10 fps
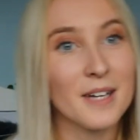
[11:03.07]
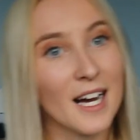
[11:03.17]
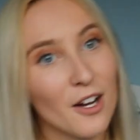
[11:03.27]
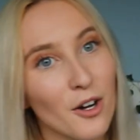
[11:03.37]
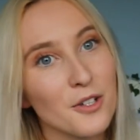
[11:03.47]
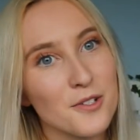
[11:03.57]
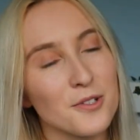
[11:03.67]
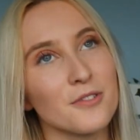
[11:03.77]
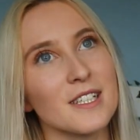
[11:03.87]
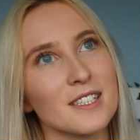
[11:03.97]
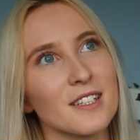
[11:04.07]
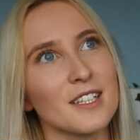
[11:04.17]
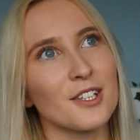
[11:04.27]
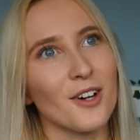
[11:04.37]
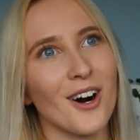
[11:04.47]
I also
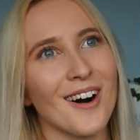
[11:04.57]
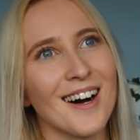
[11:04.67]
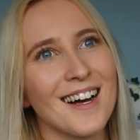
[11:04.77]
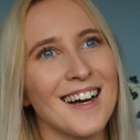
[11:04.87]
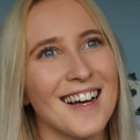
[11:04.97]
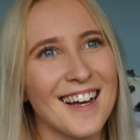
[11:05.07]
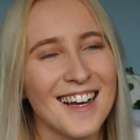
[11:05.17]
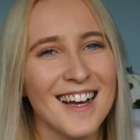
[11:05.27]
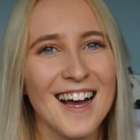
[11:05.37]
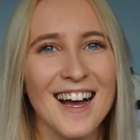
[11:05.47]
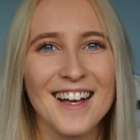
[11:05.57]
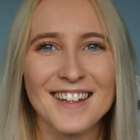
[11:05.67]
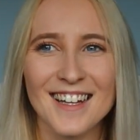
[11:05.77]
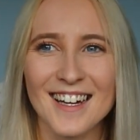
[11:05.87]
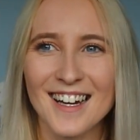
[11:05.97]
recently got
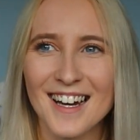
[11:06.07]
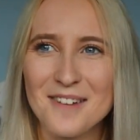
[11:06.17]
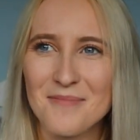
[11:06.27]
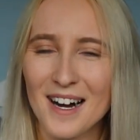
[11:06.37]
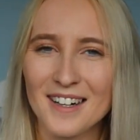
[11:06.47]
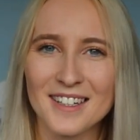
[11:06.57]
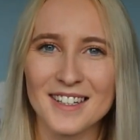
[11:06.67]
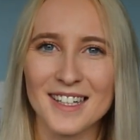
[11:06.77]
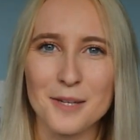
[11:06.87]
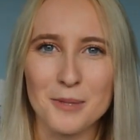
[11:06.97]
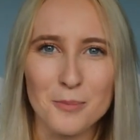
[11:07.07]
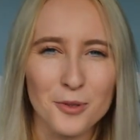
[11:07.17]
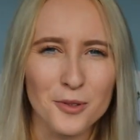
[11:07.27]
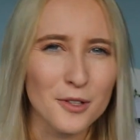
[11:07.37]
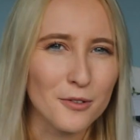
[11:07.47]
that apparently
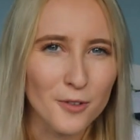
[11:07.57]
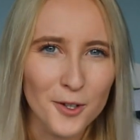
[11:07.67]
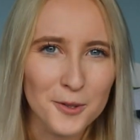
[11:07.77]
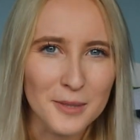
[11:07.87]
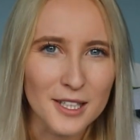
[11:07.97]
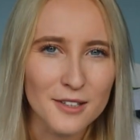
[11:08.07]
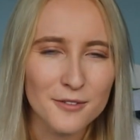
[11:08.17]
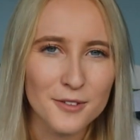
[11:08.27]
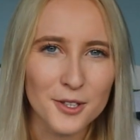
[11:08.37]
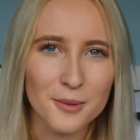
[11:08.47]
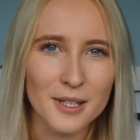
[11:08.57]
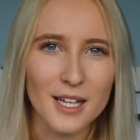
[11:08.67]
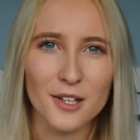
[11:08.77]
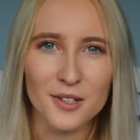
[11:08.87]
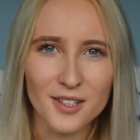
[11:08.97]
people only follow me for the way
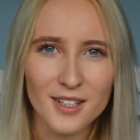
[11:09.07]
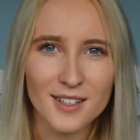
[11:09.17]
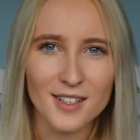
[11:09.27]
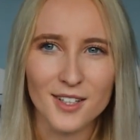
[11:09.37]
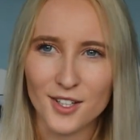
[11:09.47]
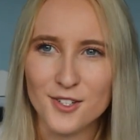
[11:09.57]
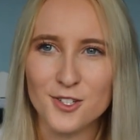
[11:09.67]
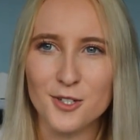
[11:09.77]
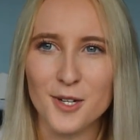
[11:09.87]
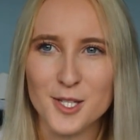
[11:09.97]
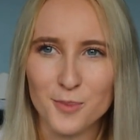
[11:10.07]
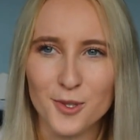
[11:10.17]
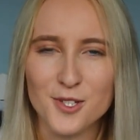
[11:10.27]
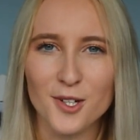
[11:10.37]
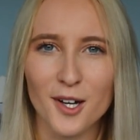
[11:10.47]
that I look, nothing to do with my
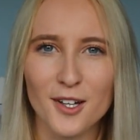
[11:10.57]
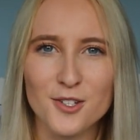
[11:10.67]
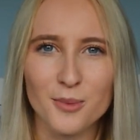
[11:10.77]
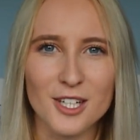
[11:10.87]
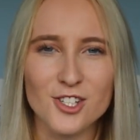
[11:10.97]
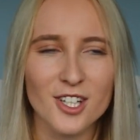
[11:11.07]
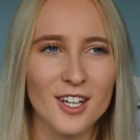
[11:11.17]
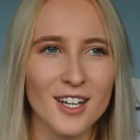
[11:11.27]
sports knowledge, which